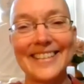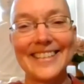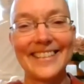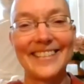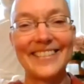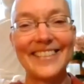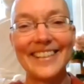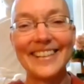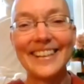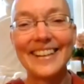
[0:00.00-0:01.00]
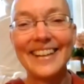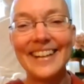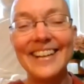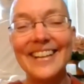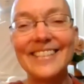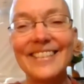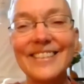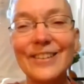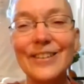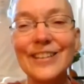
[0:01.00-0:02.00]
So
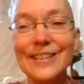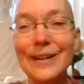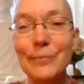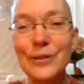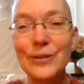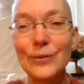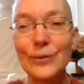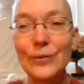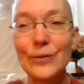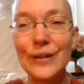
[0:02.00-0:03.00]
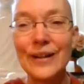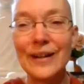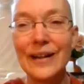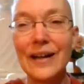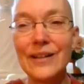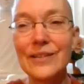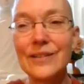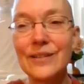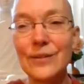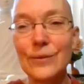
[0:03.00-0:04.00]
it's up to
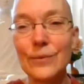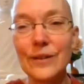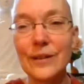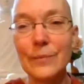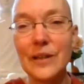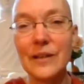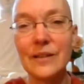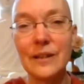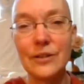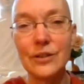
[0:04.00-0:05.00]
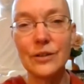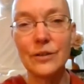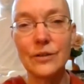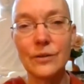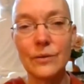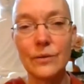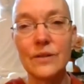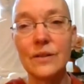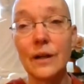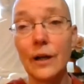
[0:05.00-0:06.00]
us to really pay attention to
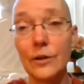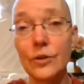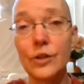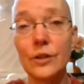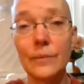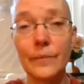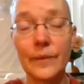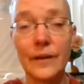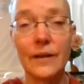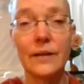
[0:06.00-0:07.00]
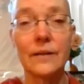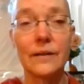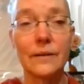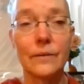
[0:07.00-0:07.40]
the scholarship that